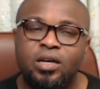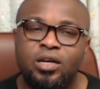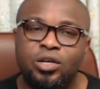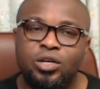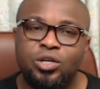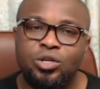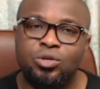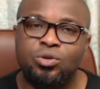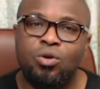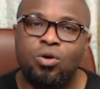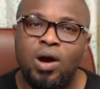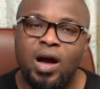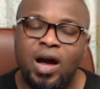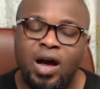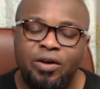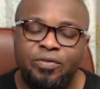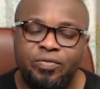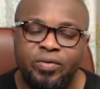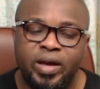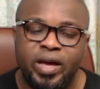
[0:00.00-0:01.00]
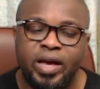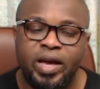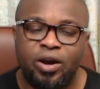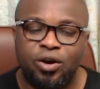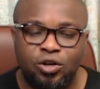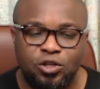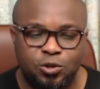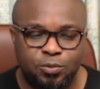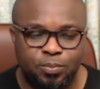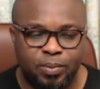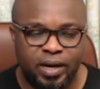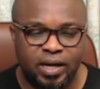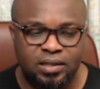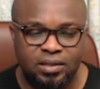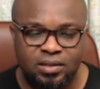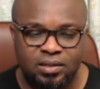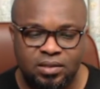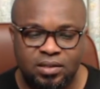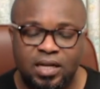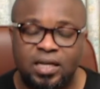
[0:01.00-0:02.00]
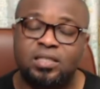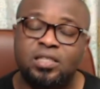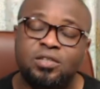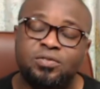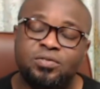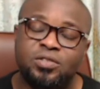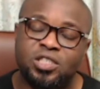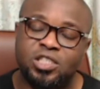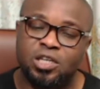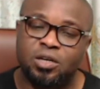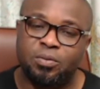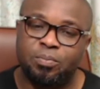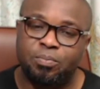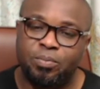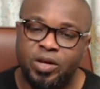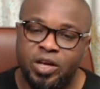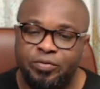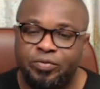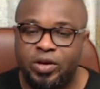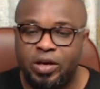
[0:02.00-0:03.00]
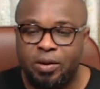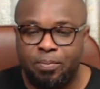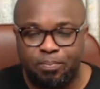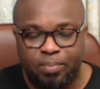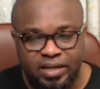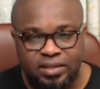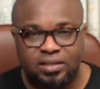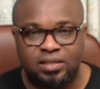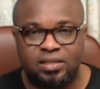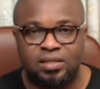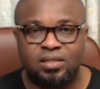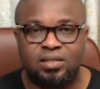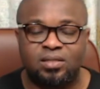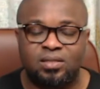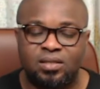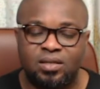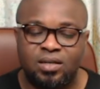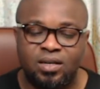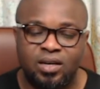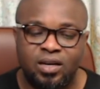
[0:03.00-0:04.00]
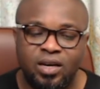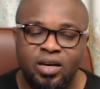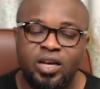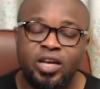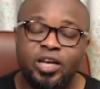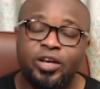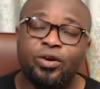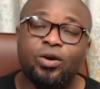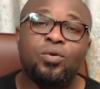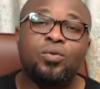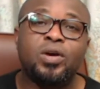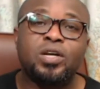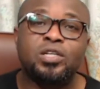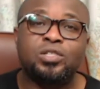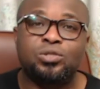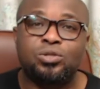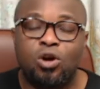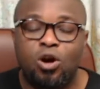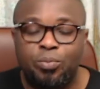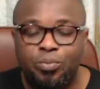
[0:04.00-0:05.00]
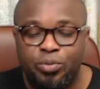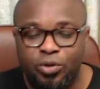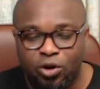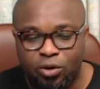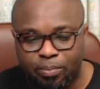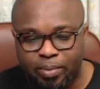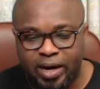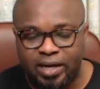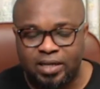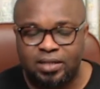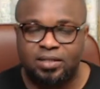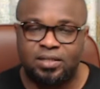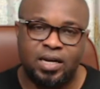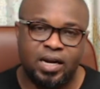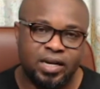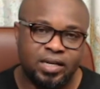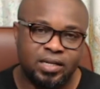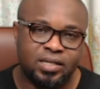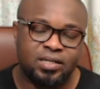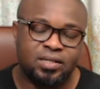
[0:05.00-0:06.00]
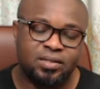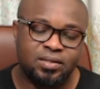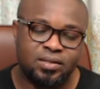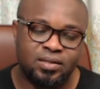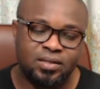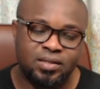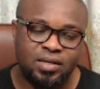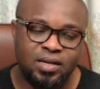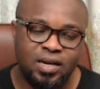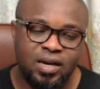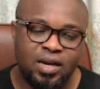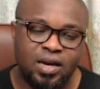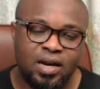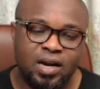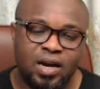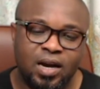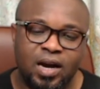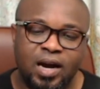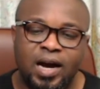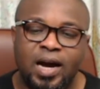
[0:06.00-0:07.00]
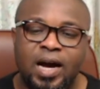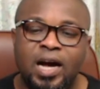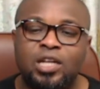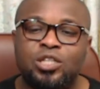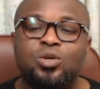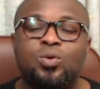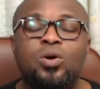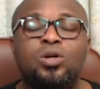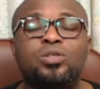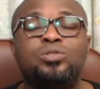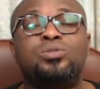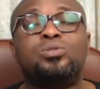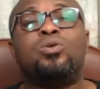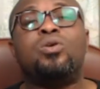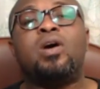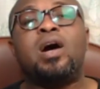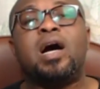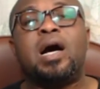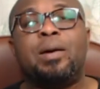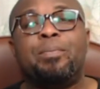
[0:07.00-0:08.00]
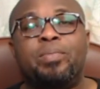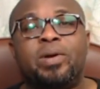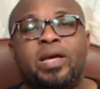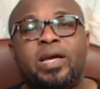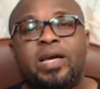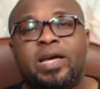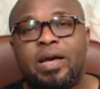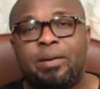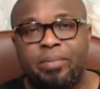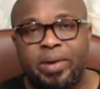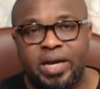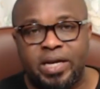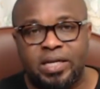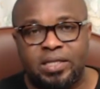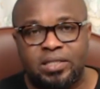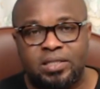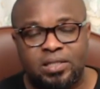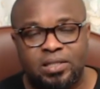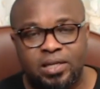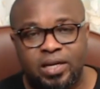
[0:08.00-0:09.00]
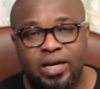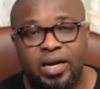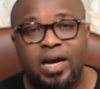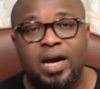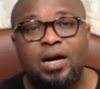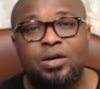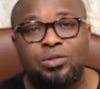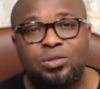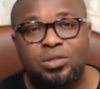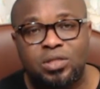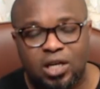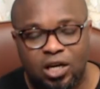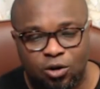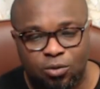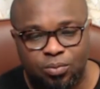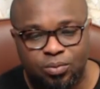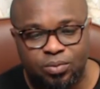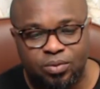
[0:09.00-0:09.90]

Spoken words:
you have a husband that if he passes, he always rub your backside, and you want to go and bring a maid, a house help.